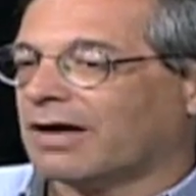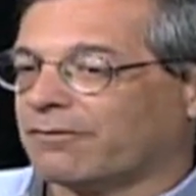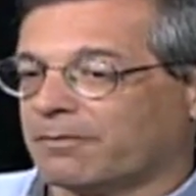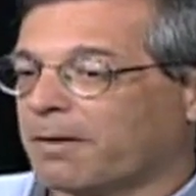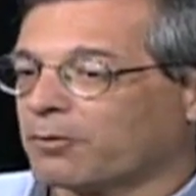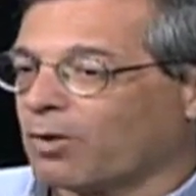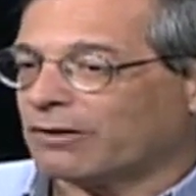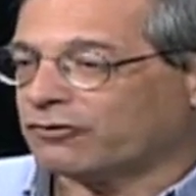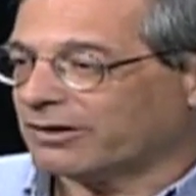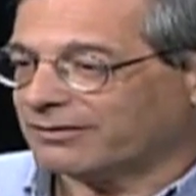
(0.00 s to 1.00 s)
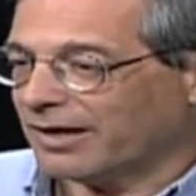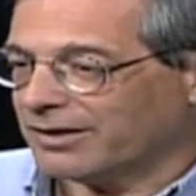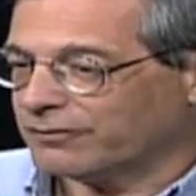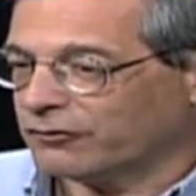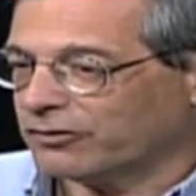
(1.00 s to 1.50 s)
I remember watching on
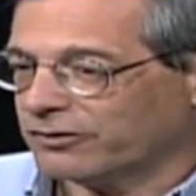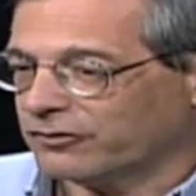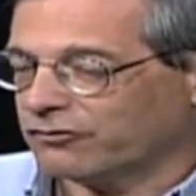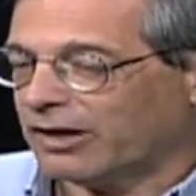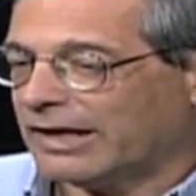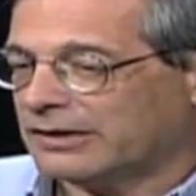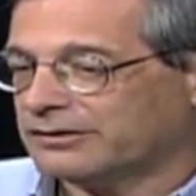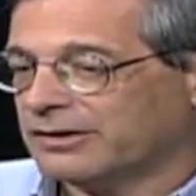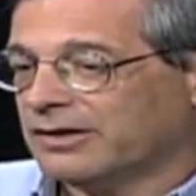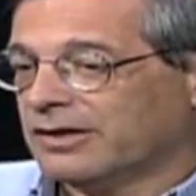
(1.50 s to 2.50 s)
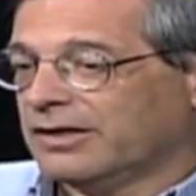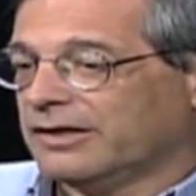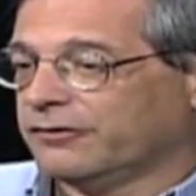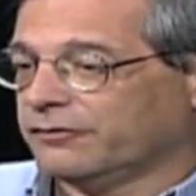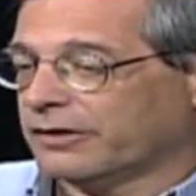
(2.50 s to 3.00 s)
television as a child
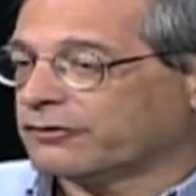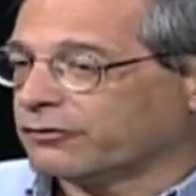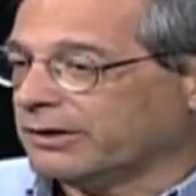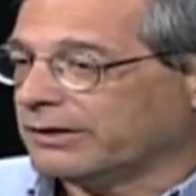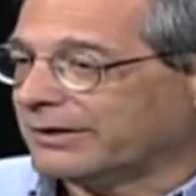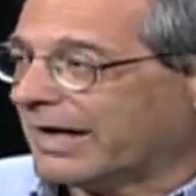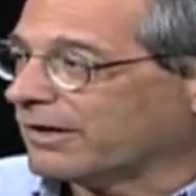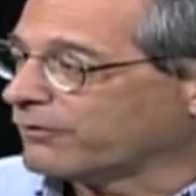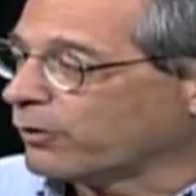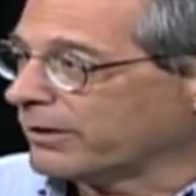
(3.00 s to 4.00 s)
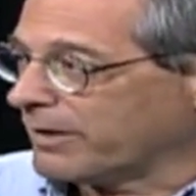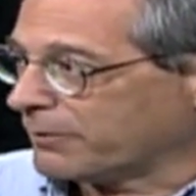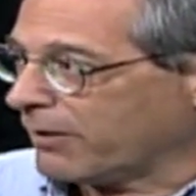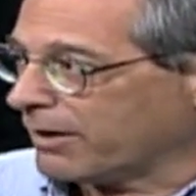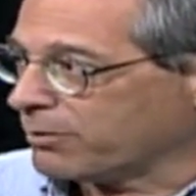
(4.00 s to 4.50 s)
his victory in the California
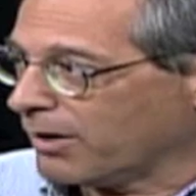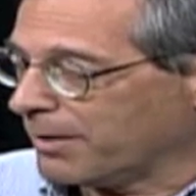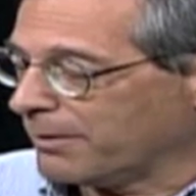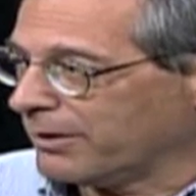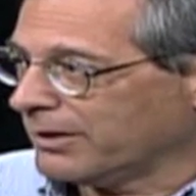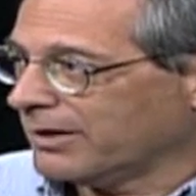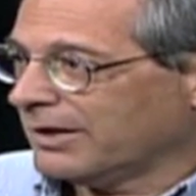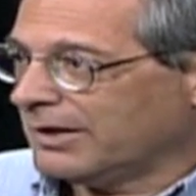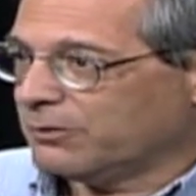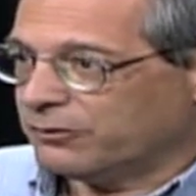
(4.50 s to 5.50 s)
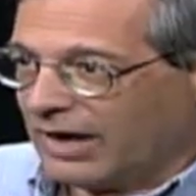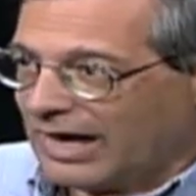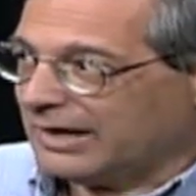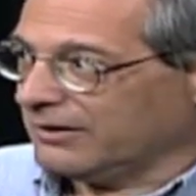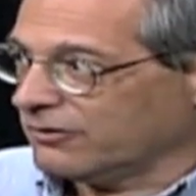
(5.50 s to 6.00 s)
Democratic yes, primary. Yes. He was
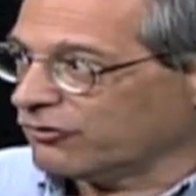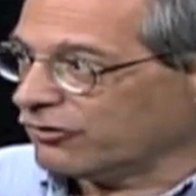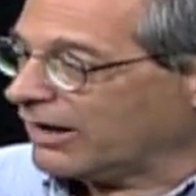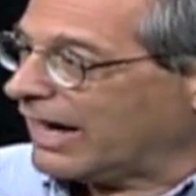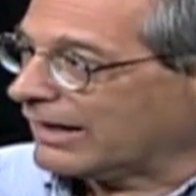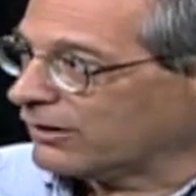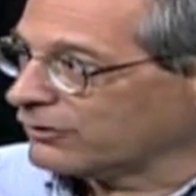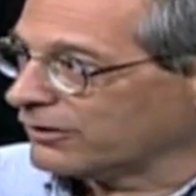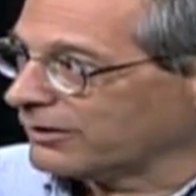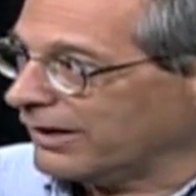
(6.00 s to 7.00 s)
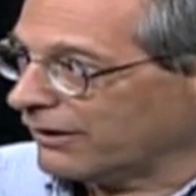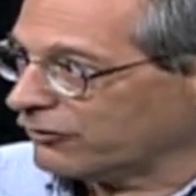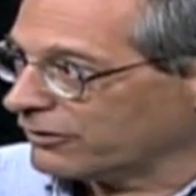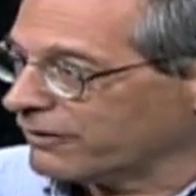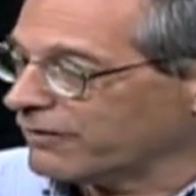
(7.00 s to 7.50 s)
heading to Chicago to the
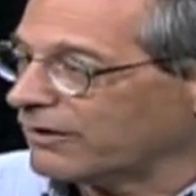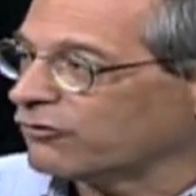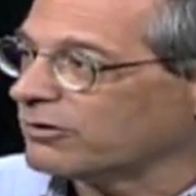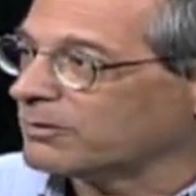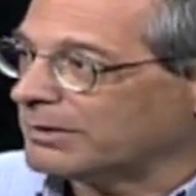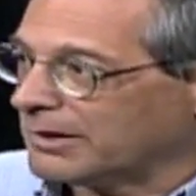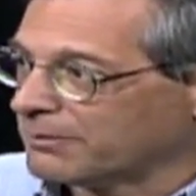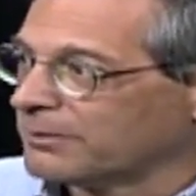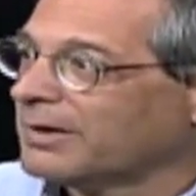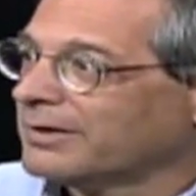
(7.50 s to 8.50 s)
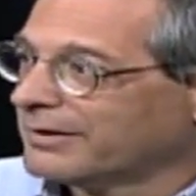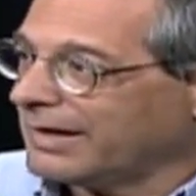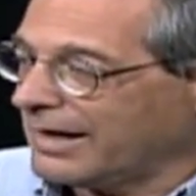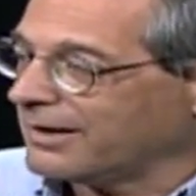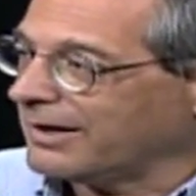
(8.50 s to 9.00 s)
national yes. convention to become the
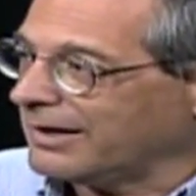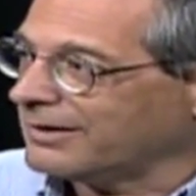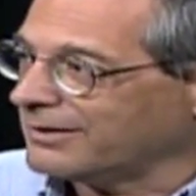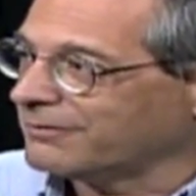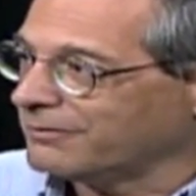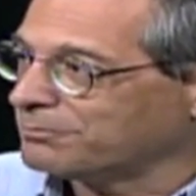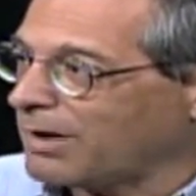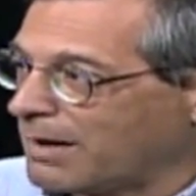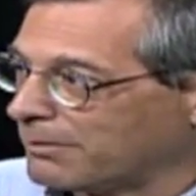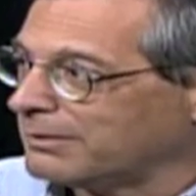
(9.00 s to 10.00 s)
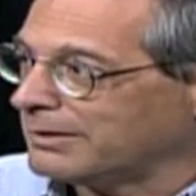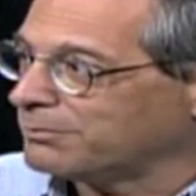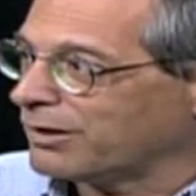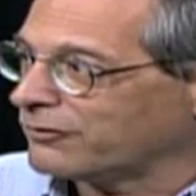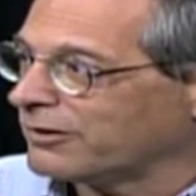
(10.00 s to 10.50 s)
candidate of probably
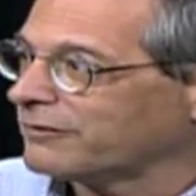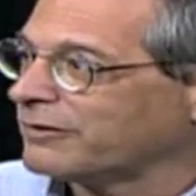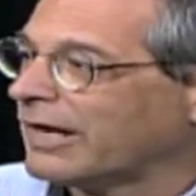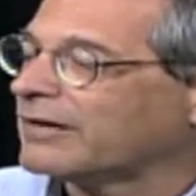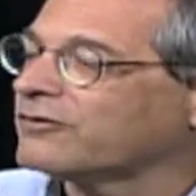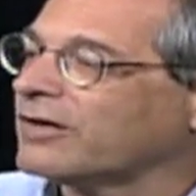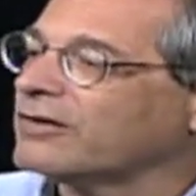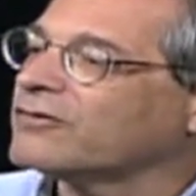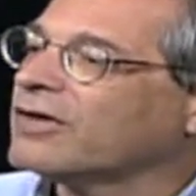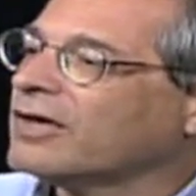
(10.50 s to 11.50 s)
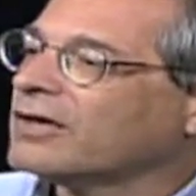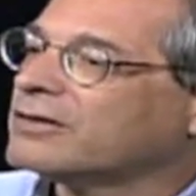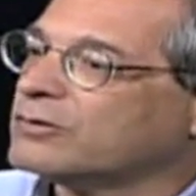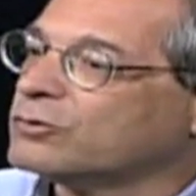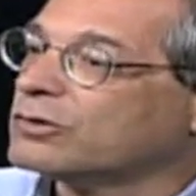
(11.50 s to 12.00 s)
president of the United States. Yes.
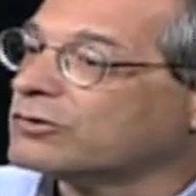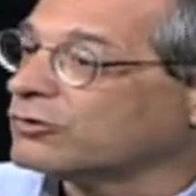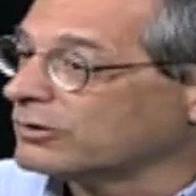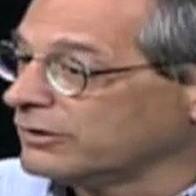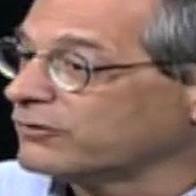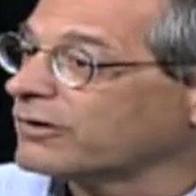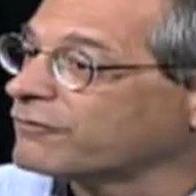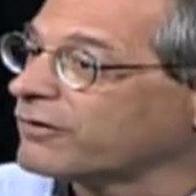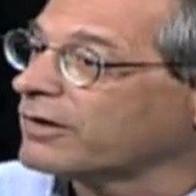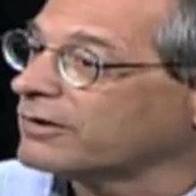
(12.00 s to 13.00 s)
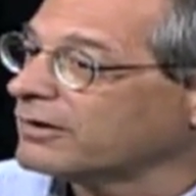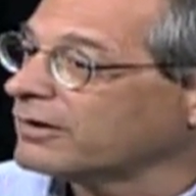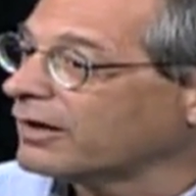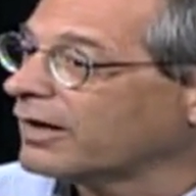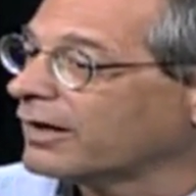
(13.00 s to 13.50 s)
To to at least confront
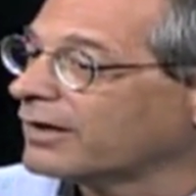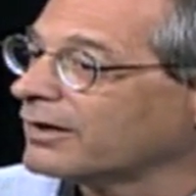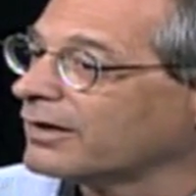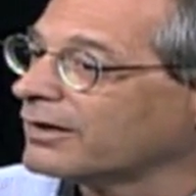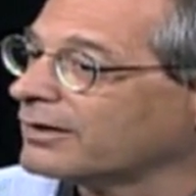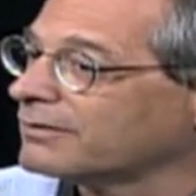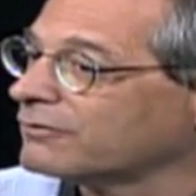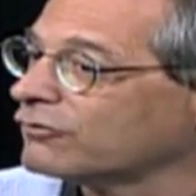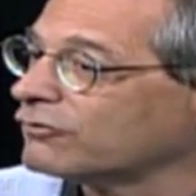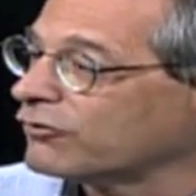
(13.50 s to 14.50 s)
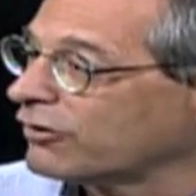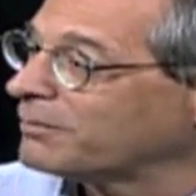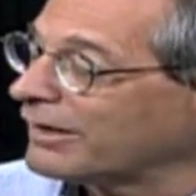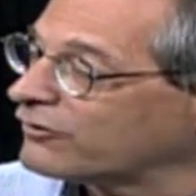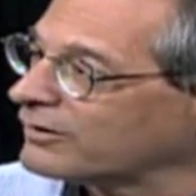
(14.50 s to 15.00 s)
uh, uh, Richard
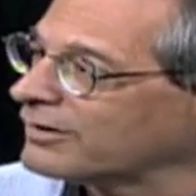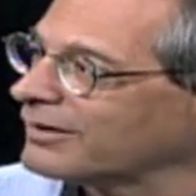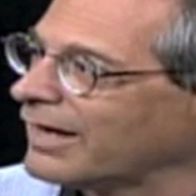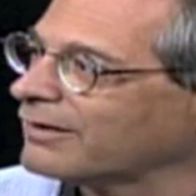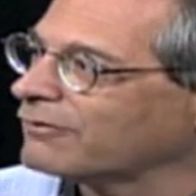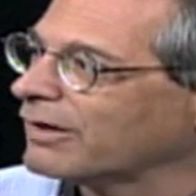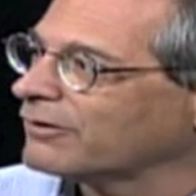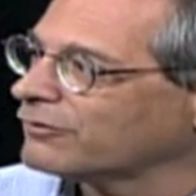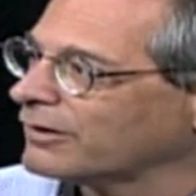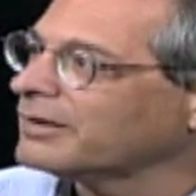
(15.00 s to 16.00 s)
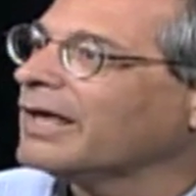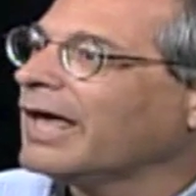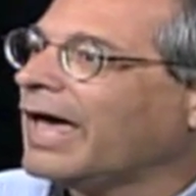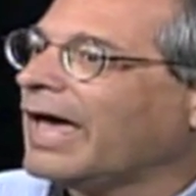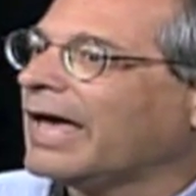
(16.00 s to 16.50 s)
M. Nixon in that race, right?
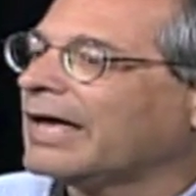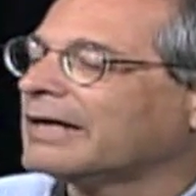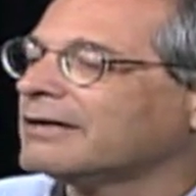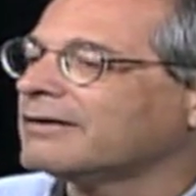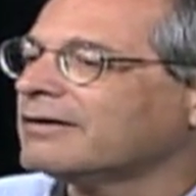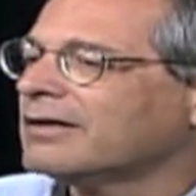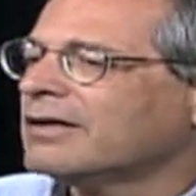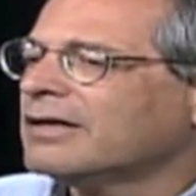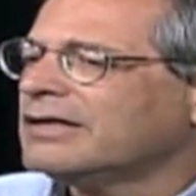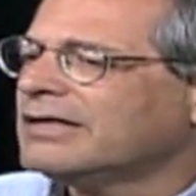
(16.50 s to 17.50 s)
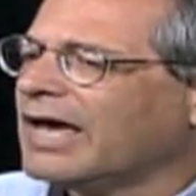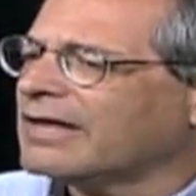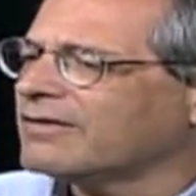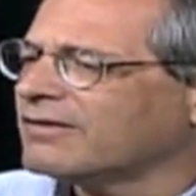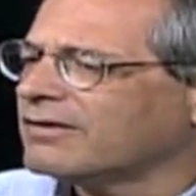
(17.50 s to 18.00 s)
And
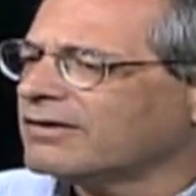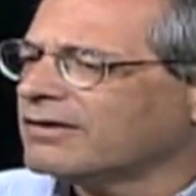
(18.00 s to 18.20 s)
yet.